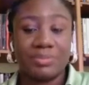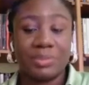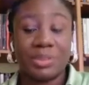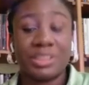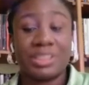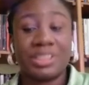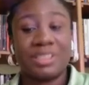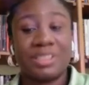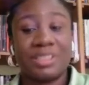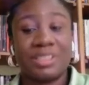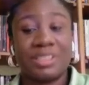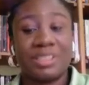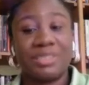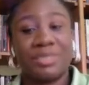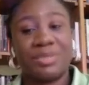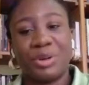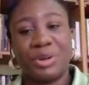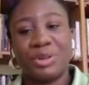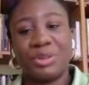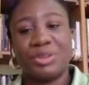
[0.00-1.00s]
But it's
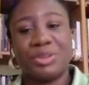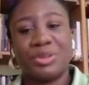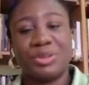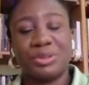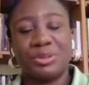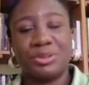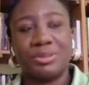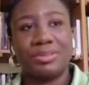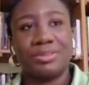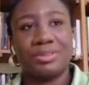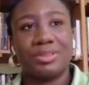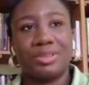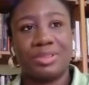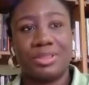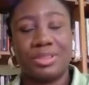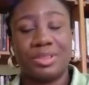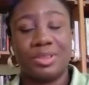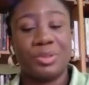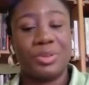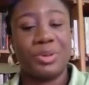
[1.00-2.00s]
difficult to
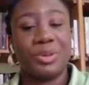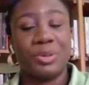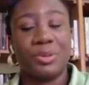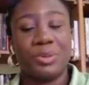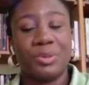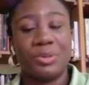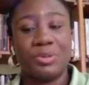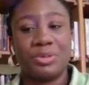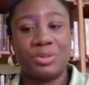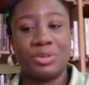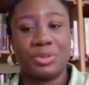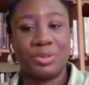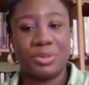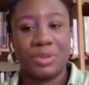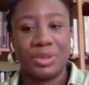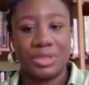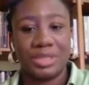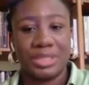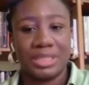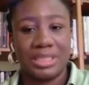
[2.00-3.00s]
still be hopeful, to be
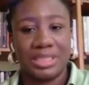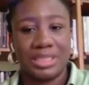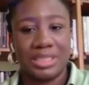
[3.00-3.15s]
honest,